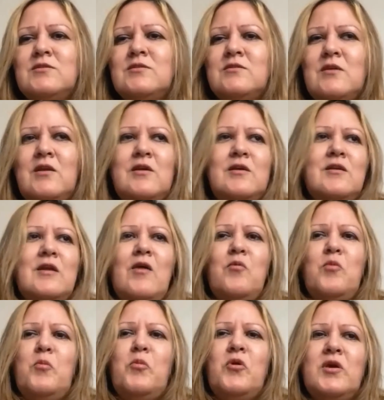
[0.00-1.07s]
And then I
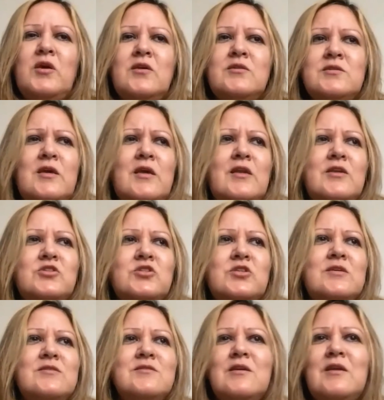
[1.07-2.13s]
remember kids saying,
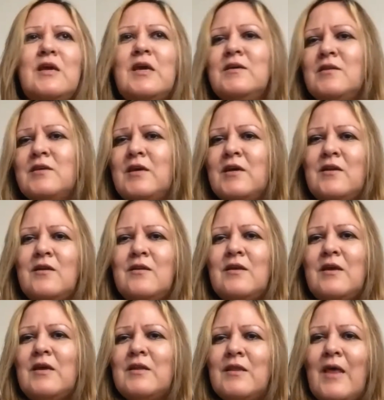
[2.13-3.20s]
she's an alien, and
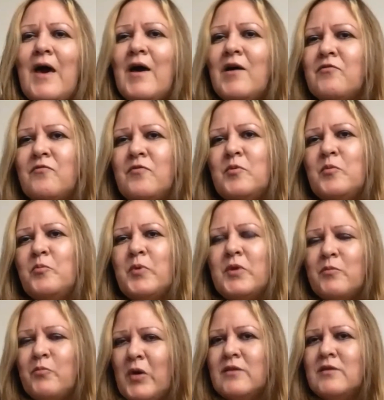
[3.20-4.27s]
they laughed. But
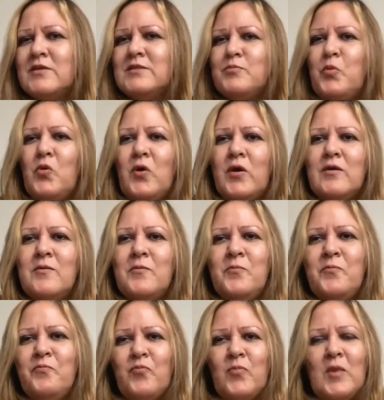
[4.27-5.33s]
by this point,
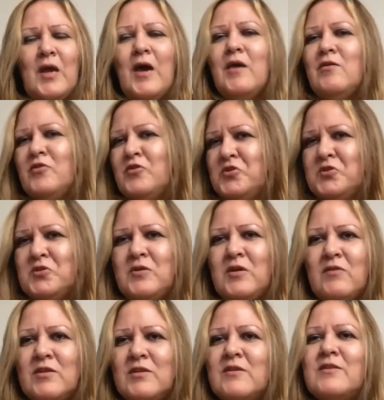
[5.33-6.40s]
I understood
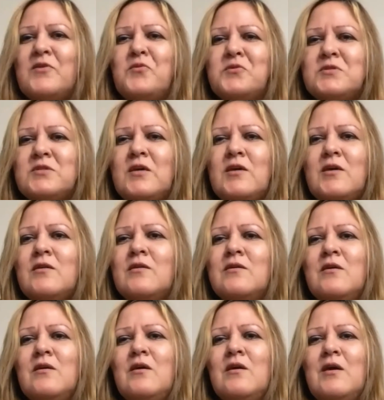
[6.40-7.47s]
everything they were saying.
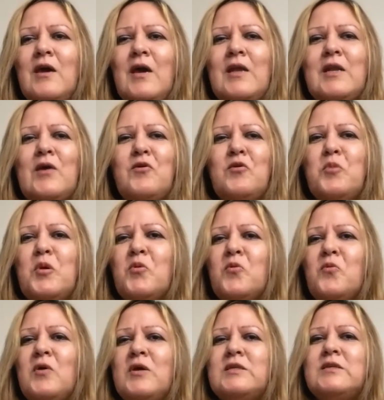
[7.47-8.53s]
And I remember
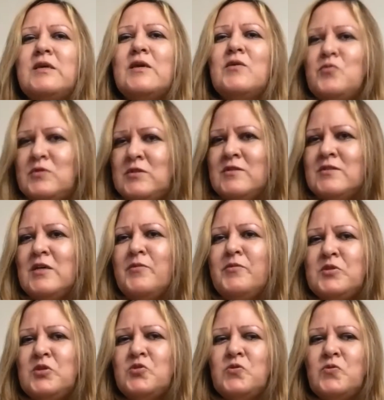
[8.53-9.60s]
one day it was a
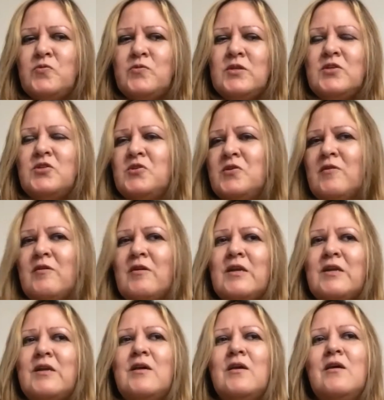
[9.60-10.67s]
substitute teacher,
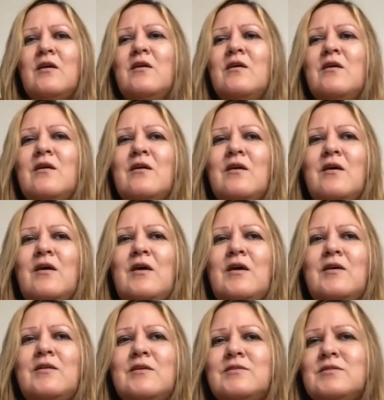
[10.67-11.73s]
and
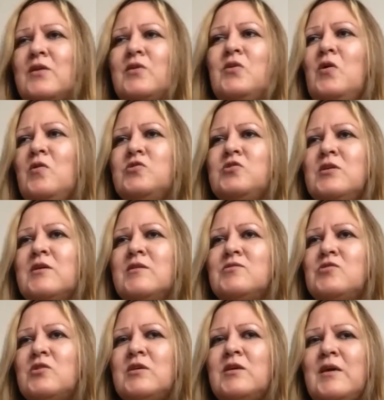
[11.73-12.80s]
they said, no, she
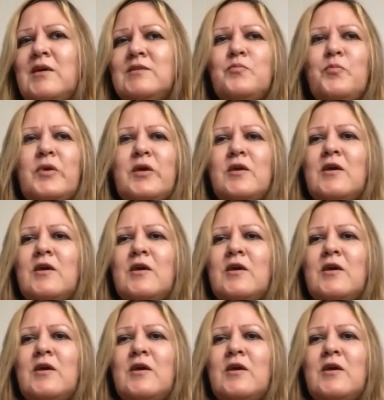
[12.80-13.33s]
can't speak.